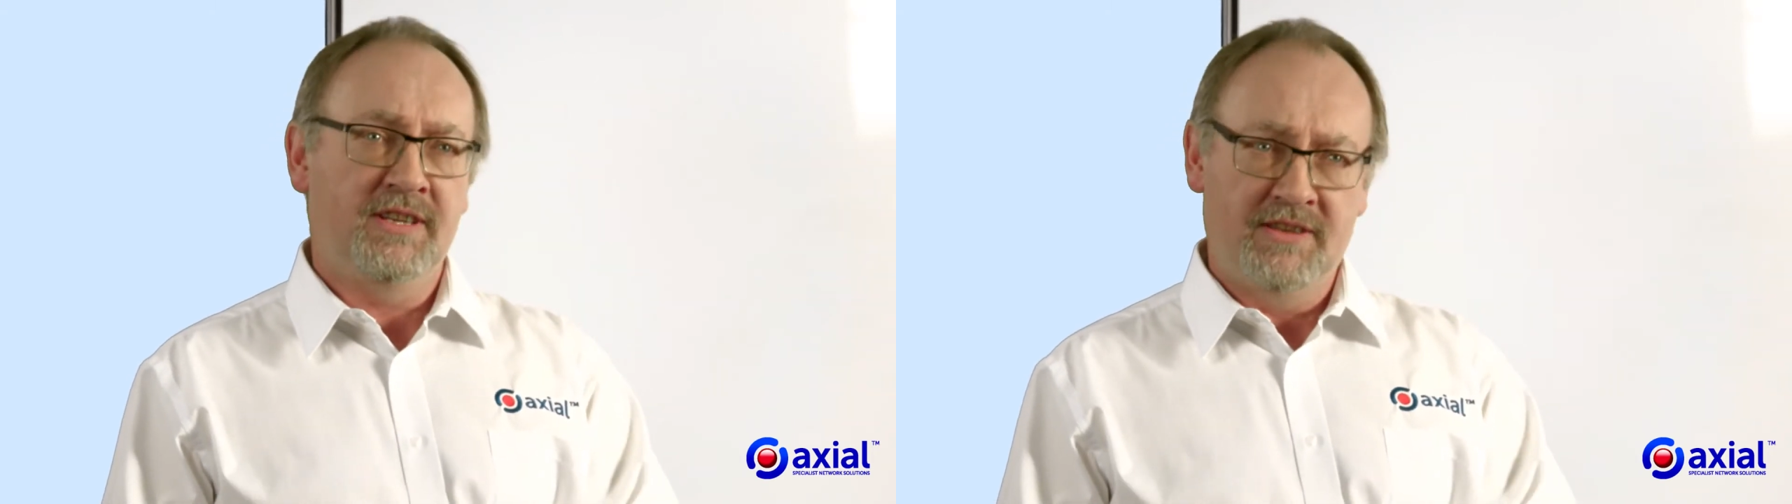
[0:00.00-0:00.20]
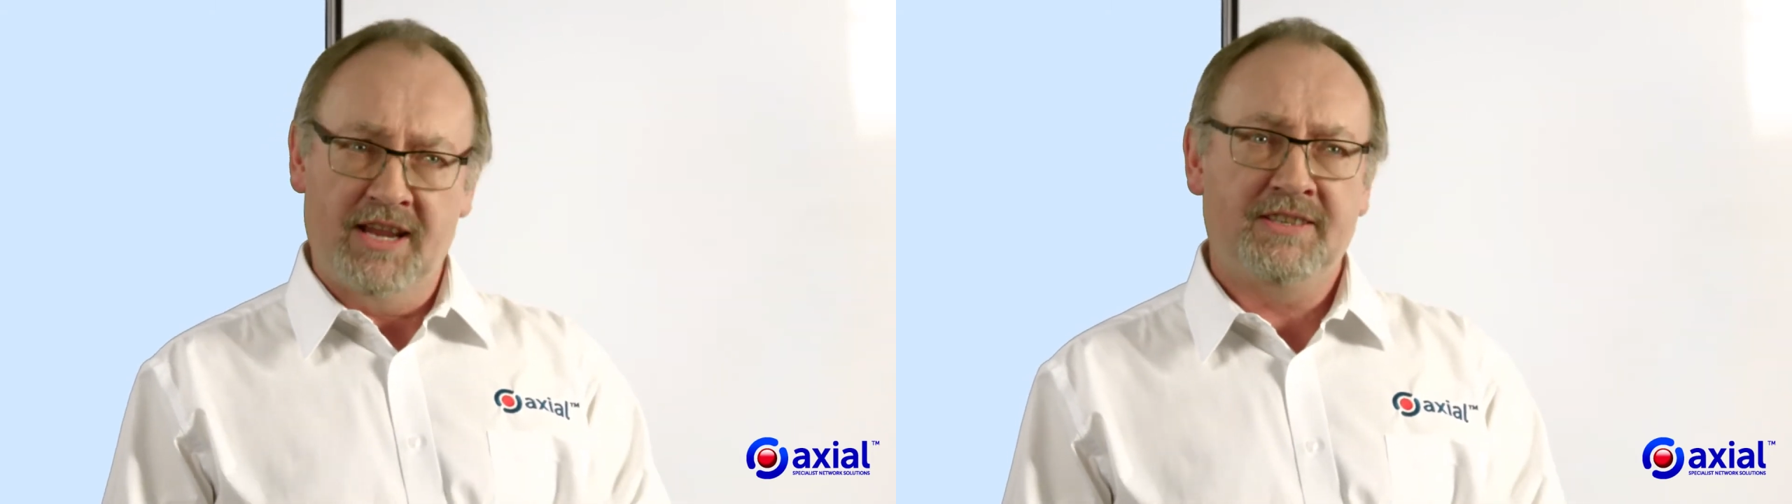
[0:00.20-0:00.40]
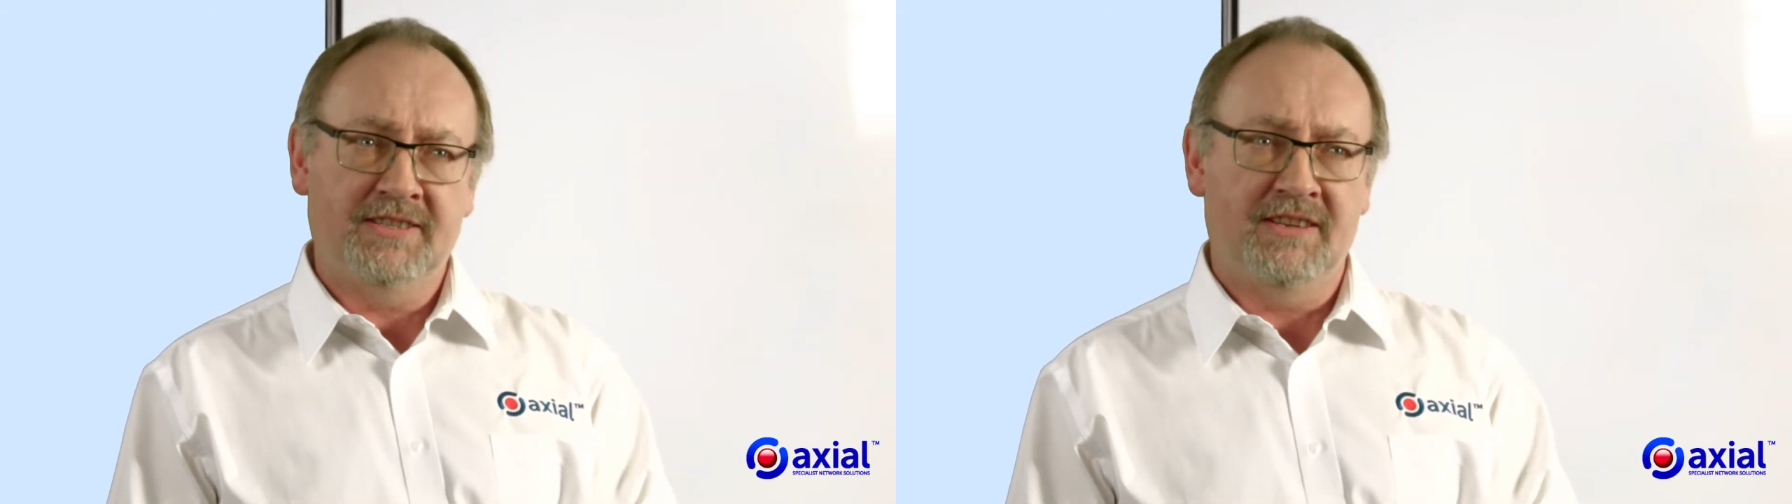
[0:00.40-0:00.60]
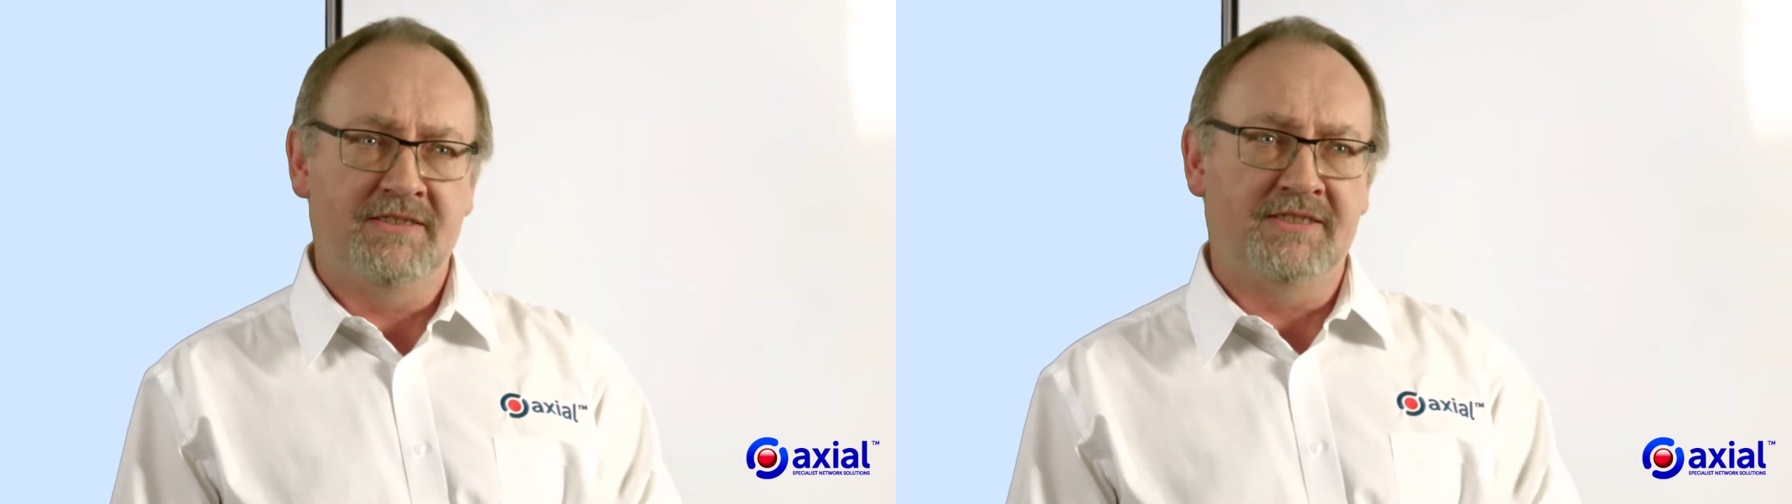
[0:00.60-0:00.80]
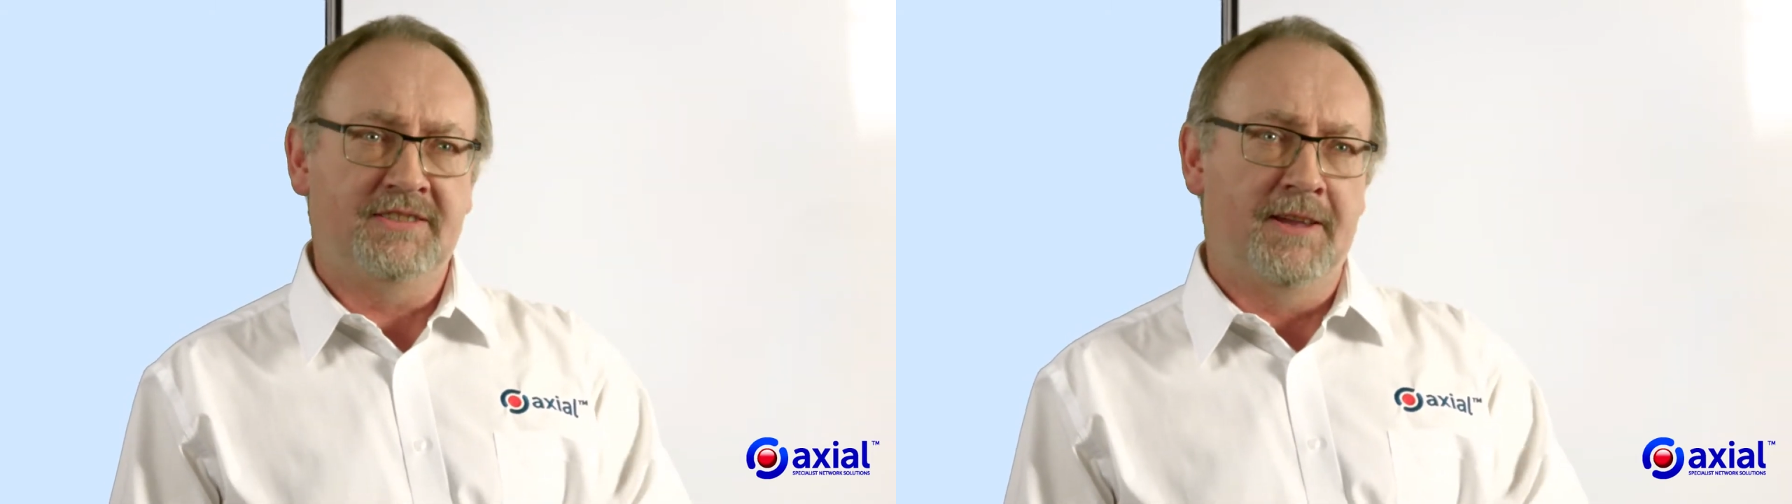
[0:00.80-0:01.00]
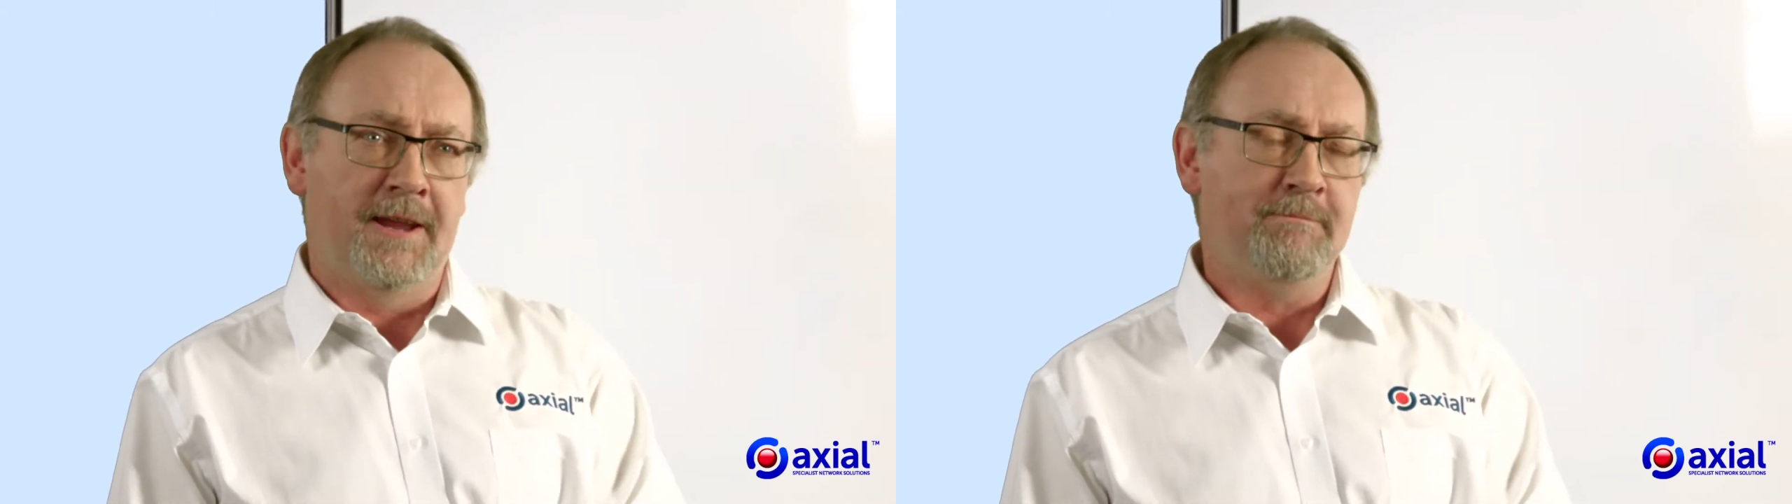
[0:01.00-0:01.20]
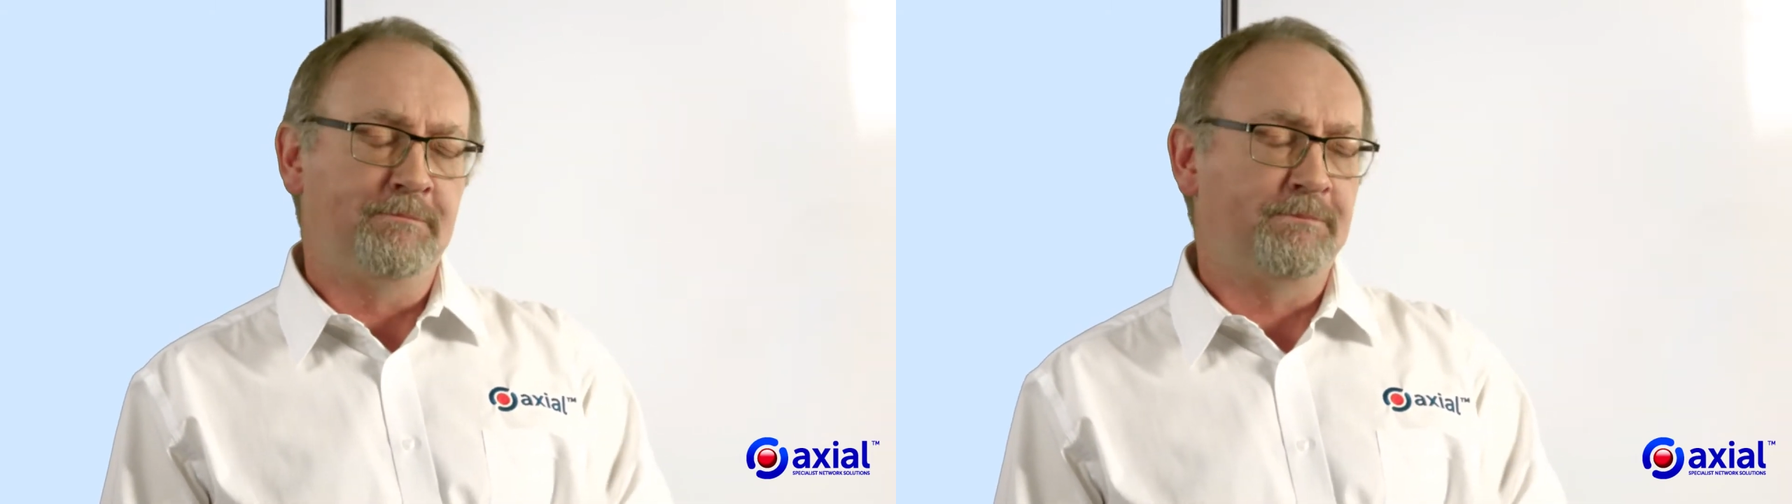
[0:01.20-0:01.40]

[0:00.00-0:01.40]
in data centers today.